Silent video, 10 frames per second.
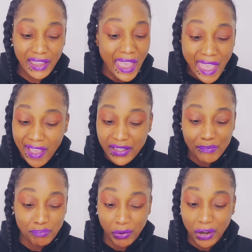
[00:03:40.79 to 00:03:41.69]
cakes,
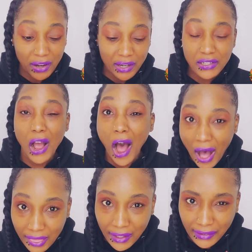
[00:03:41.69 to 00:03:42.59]
burgers
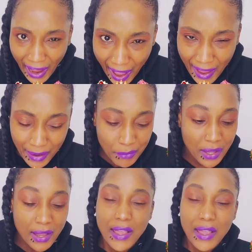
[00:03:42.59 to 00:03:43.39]
all the time.